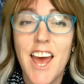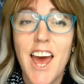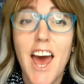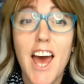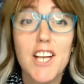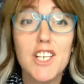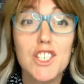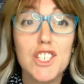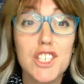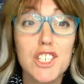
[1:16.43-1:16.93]

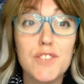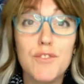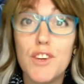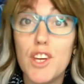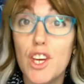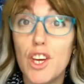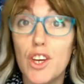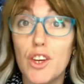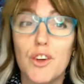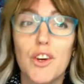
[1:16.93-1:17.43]
And just for
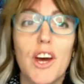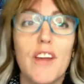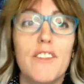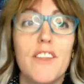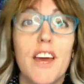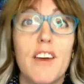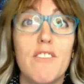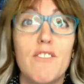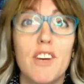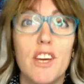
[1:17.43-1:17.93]
you,
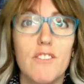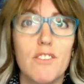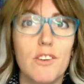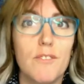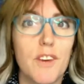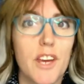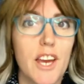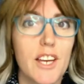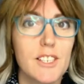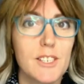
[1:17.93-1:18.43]
they've given
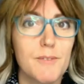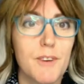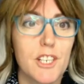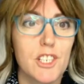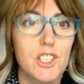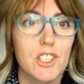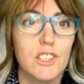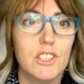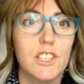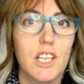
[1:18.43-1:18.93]
me a
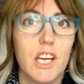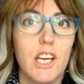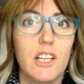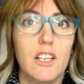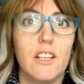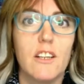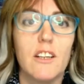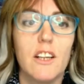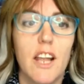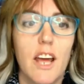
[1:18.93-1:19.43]
special
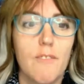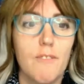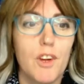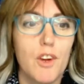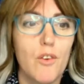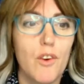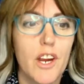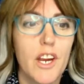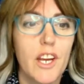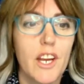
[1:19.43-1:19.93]
deal. Let me
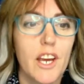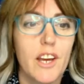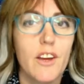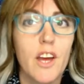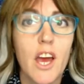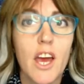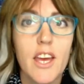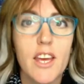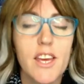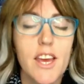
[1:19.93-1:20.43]
read it.
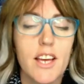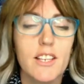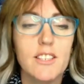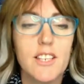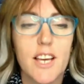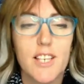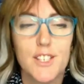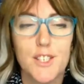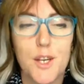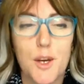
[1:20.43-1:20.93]
Yes,
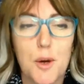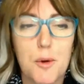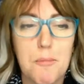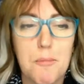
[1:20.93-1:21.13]
SEO